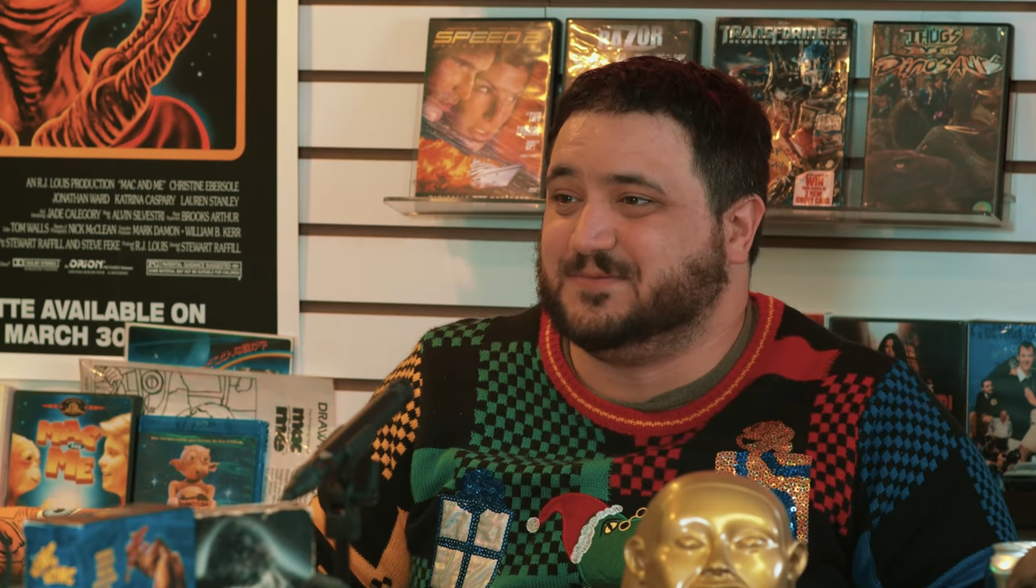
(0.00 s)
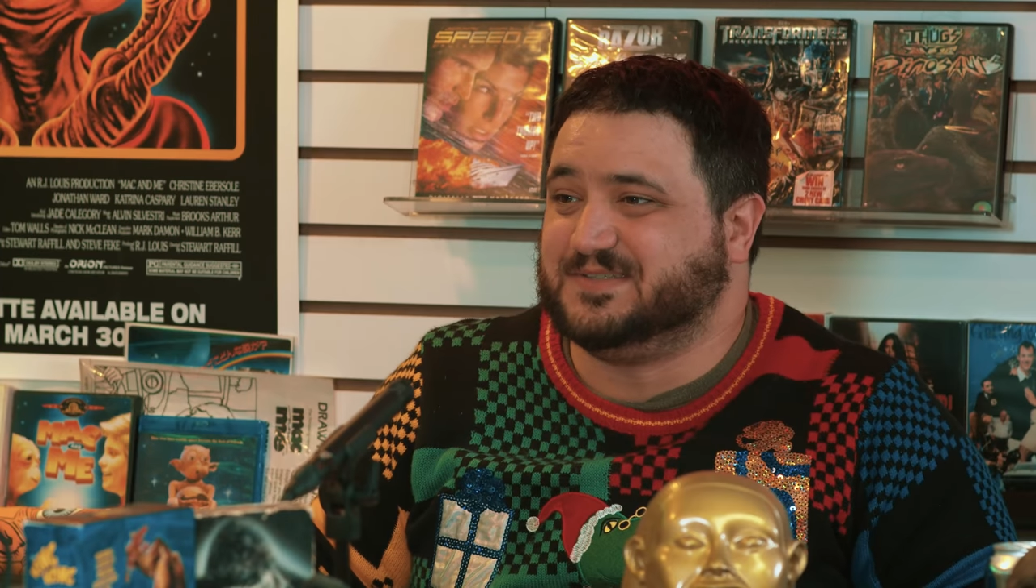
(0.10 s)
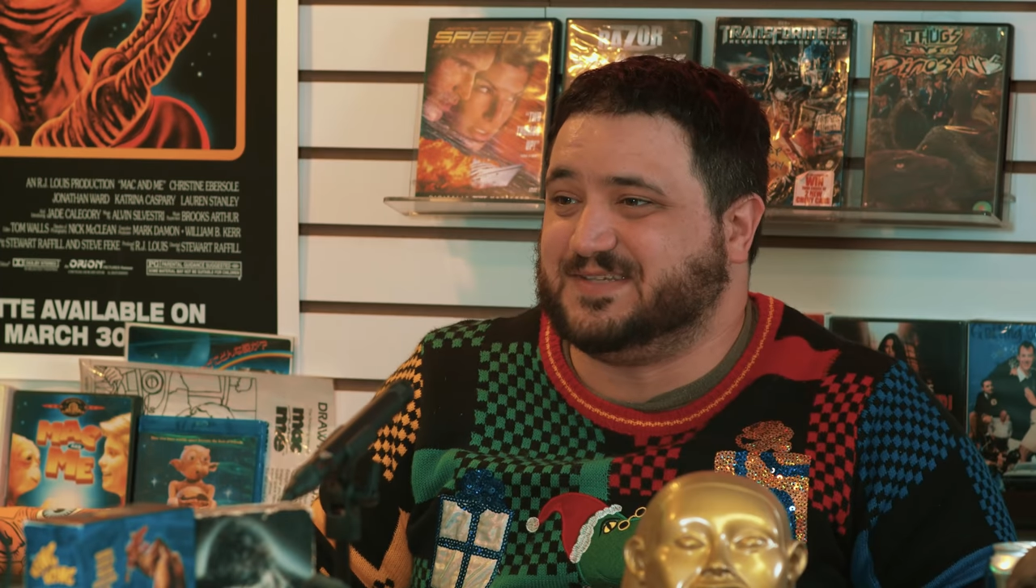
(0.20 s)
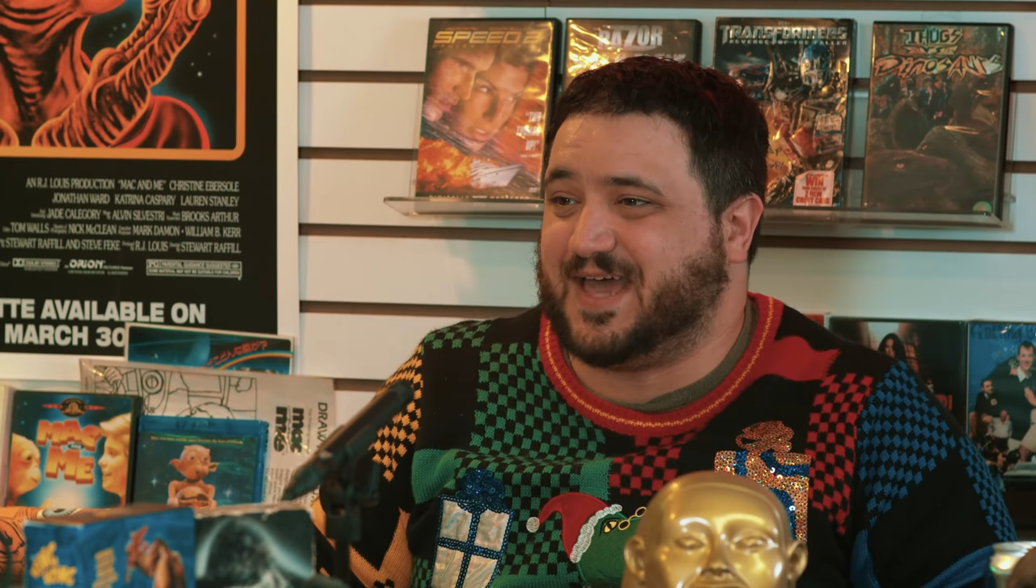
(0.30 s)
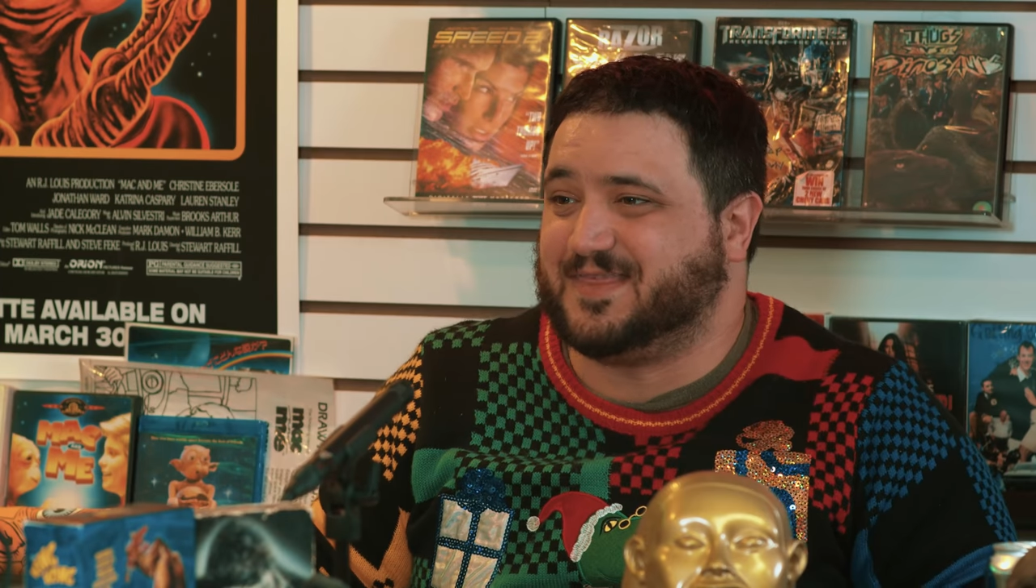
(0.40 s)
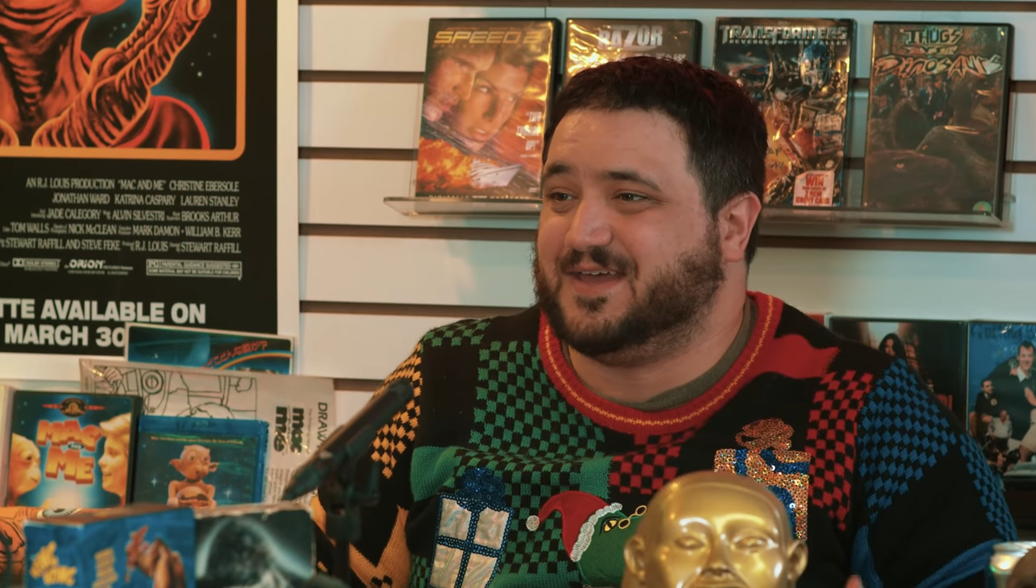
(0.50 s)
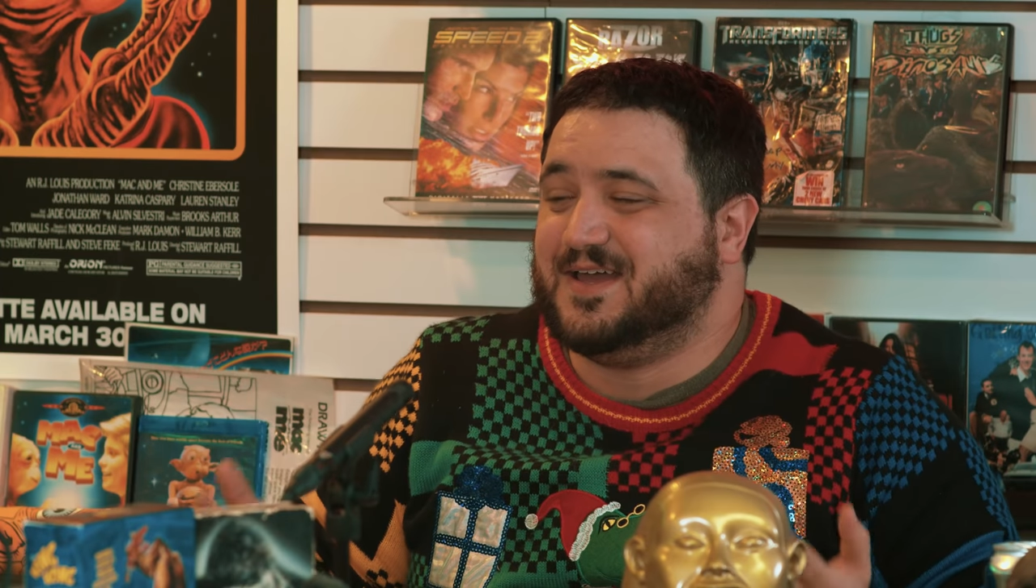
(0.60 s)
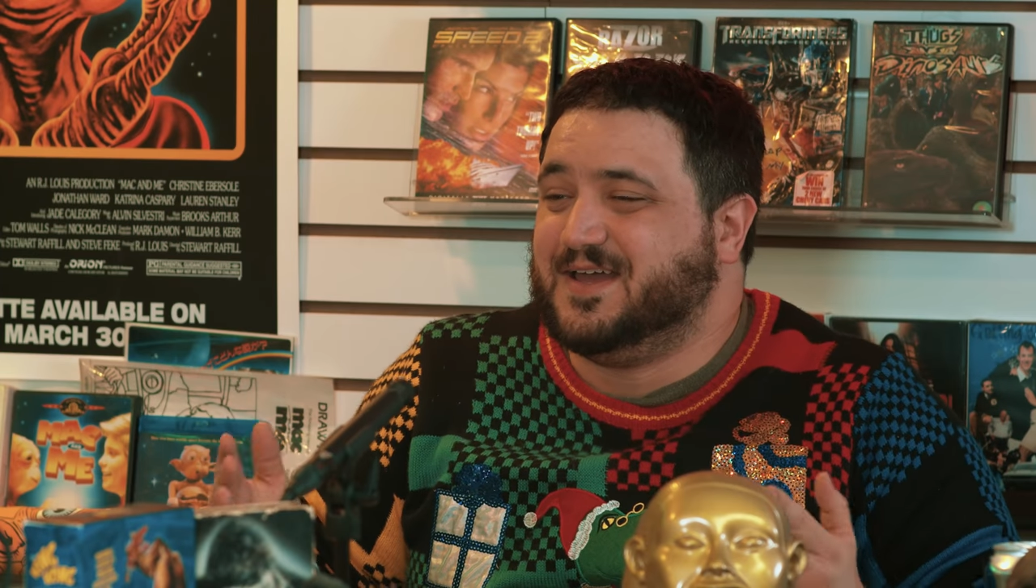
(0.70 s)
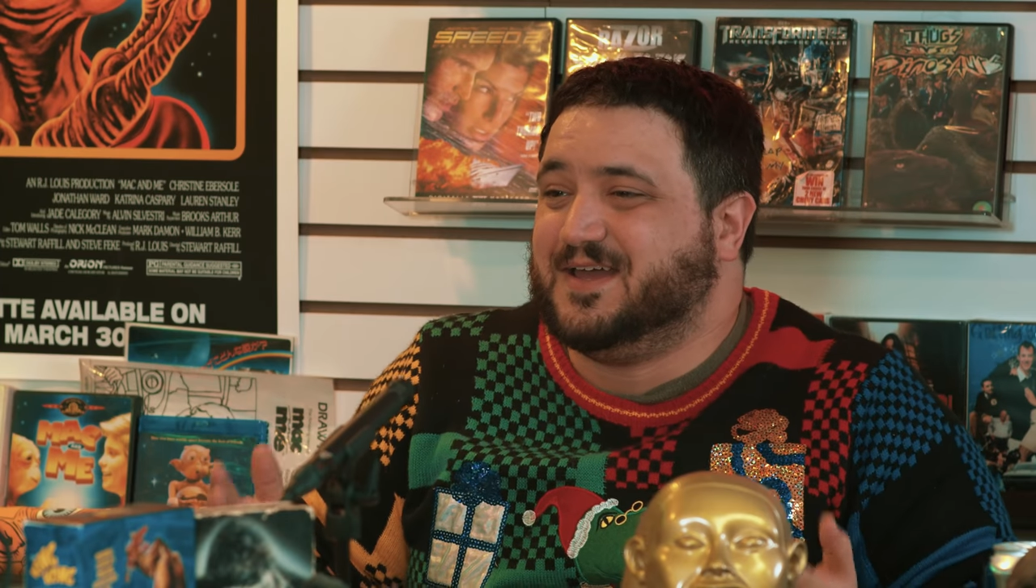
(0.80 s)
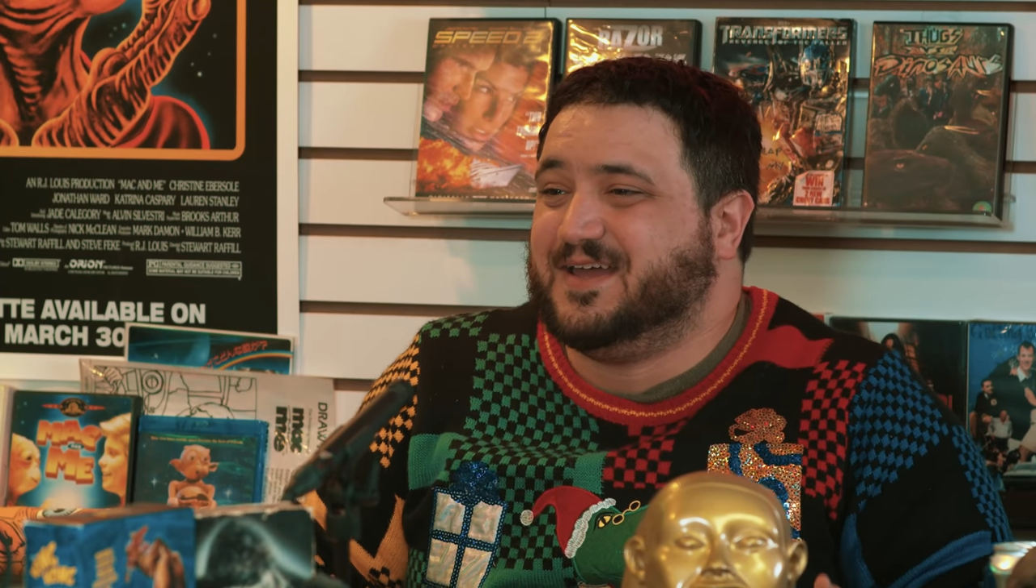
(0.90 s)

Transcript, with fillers: to his death. Totally